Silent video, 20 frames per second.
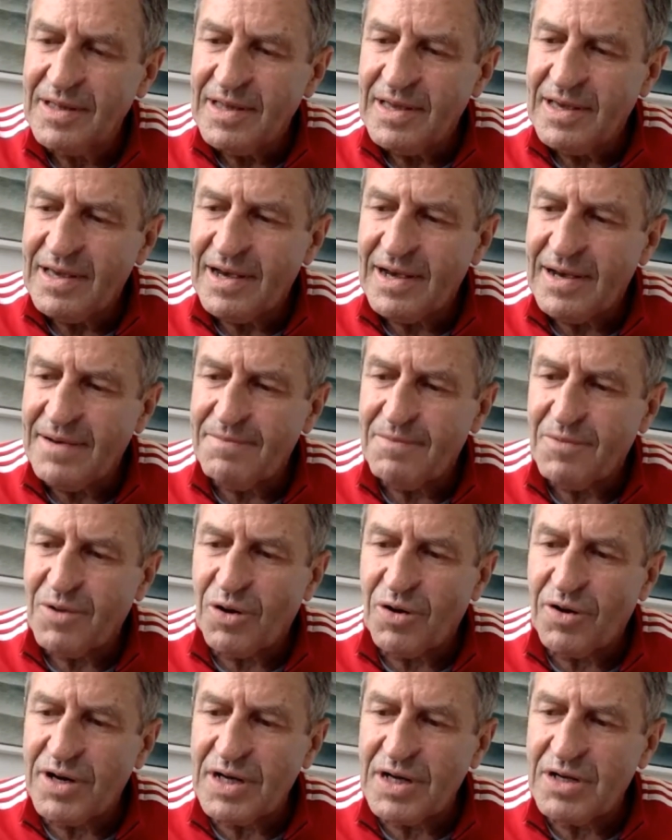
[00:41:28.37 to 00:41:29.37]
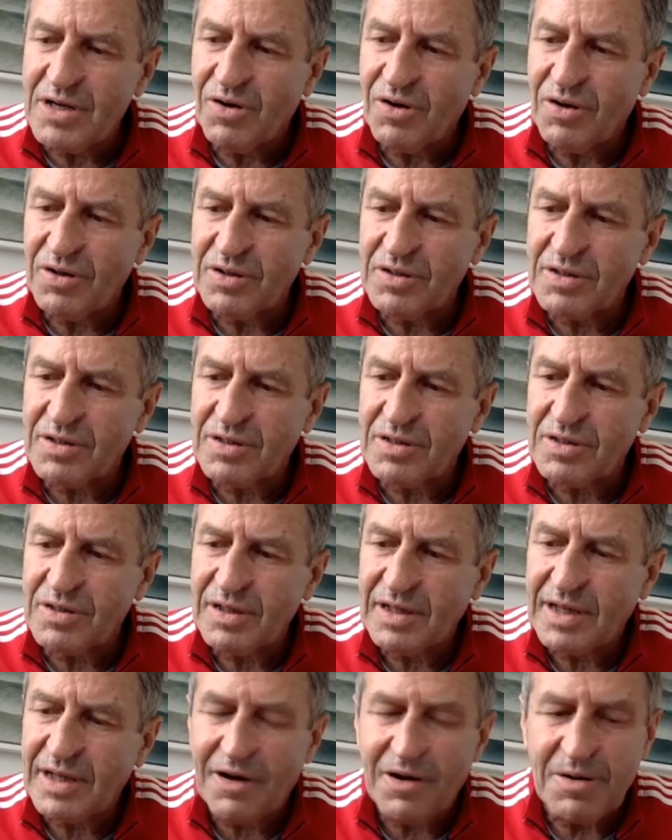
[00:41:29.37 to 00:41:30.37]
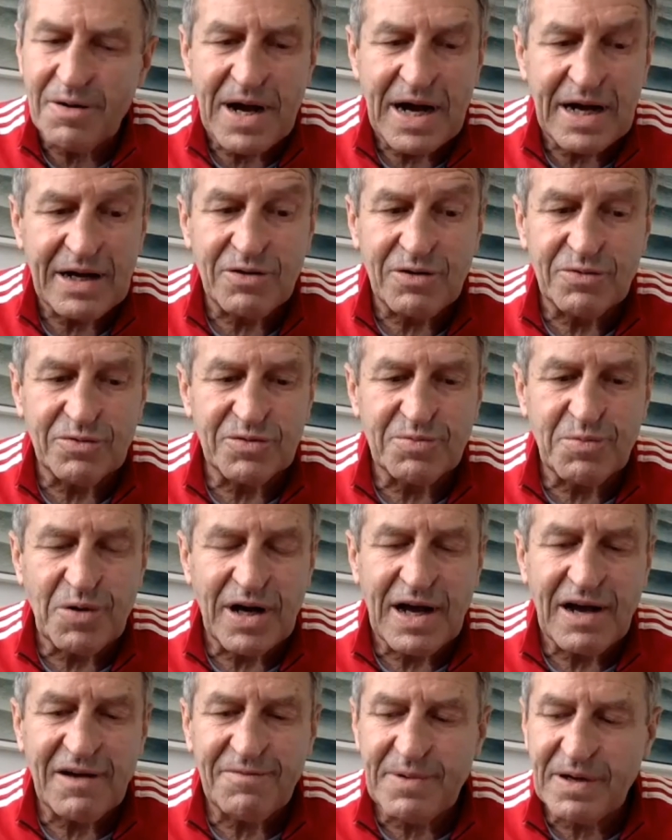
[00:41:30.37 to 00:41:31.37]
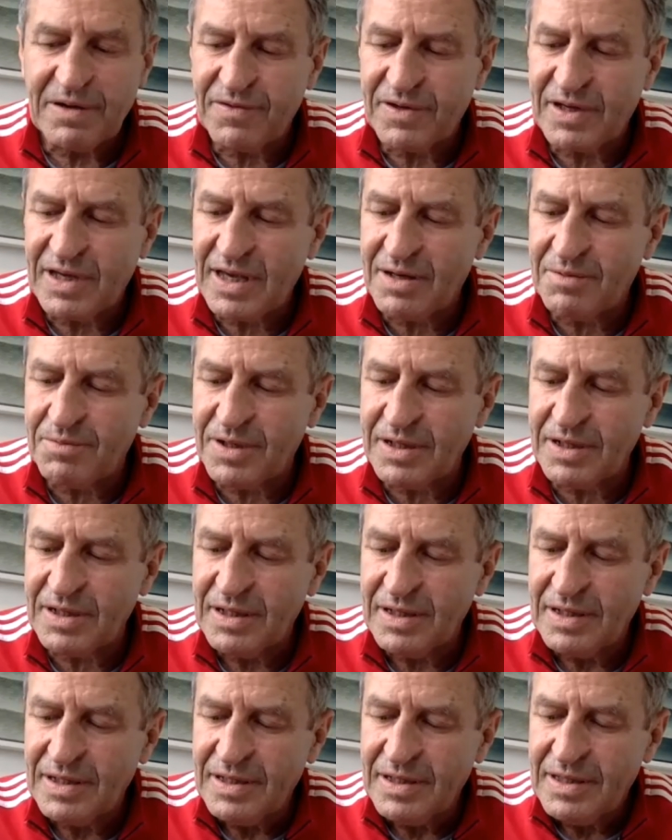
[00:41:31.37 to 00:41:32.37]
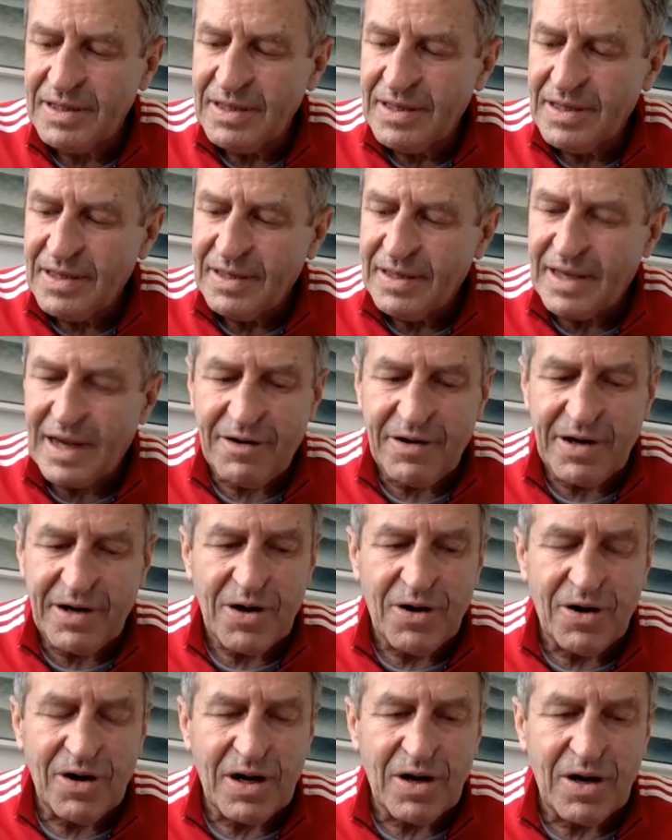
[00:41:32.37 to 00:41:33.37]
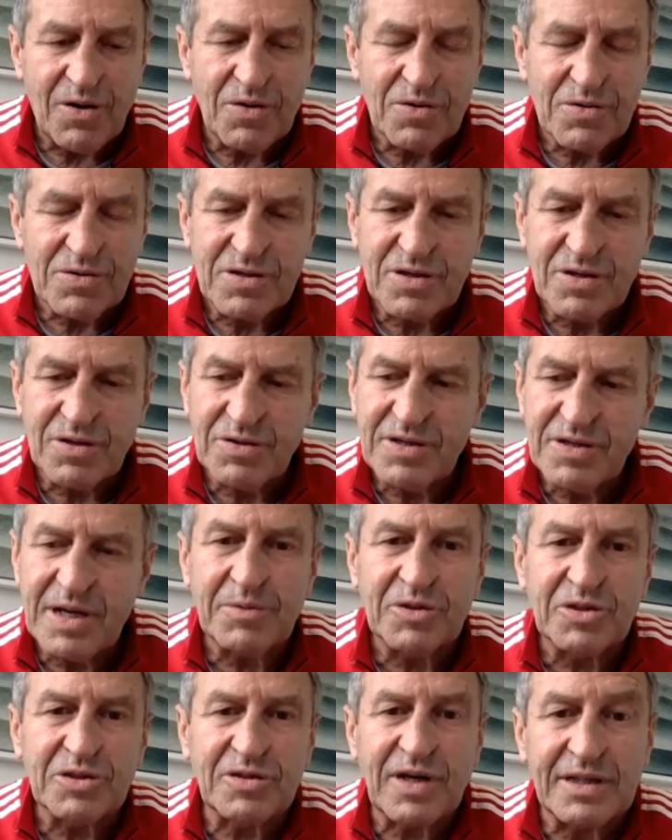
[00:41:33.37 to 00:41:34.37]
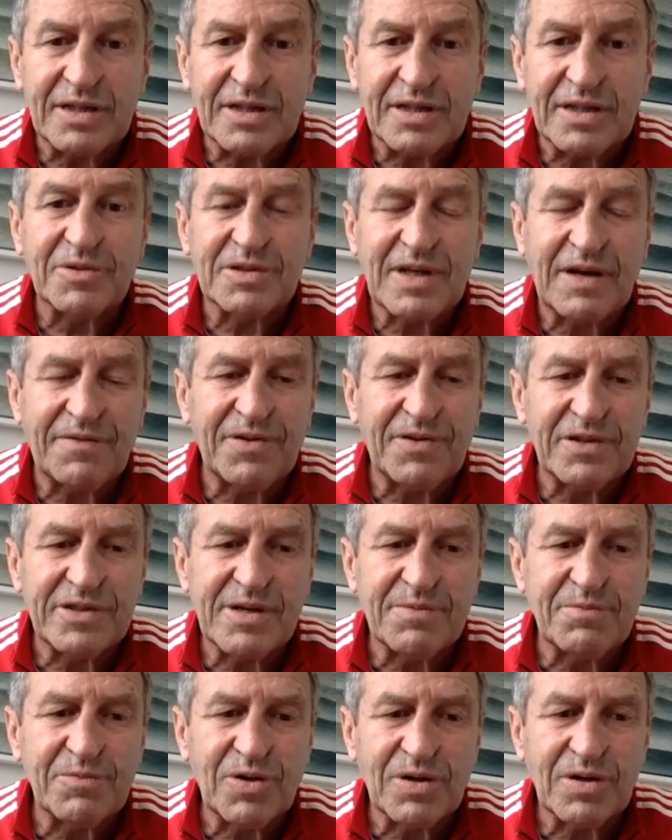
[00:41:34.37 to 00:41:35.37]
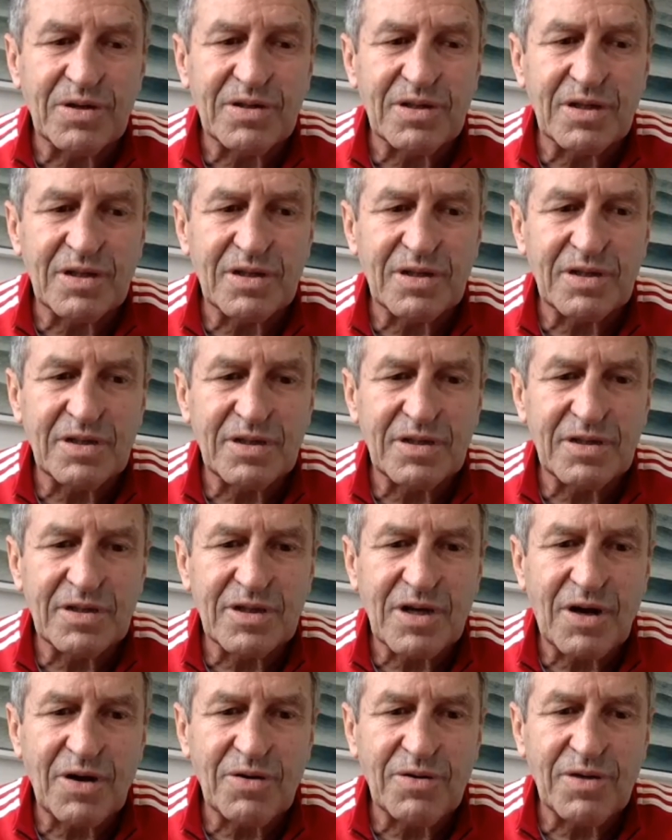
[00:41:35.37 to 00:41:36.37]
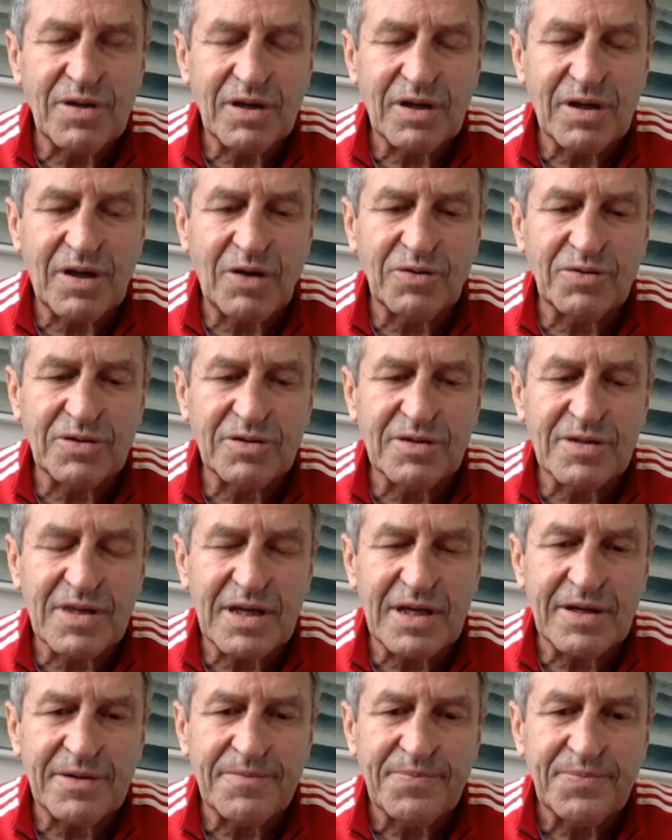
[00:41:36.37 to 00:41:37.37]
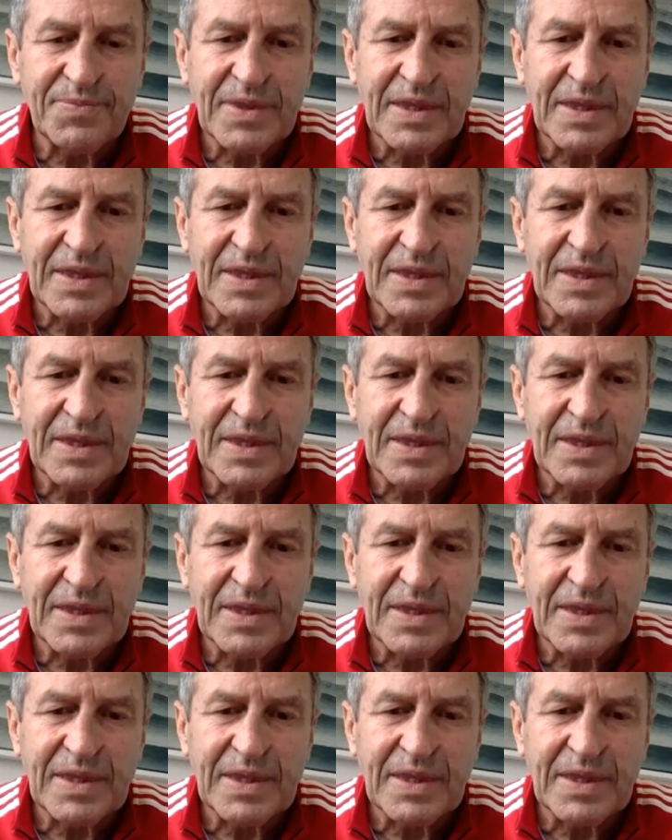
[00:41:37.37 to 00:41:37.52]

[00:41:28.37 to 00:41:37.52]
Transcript: Laurie got Gary Barkler, who was my halfback for Canterbury, Gary and I along to demonstrate some of the stuff that Jim wanted to show the coaches there.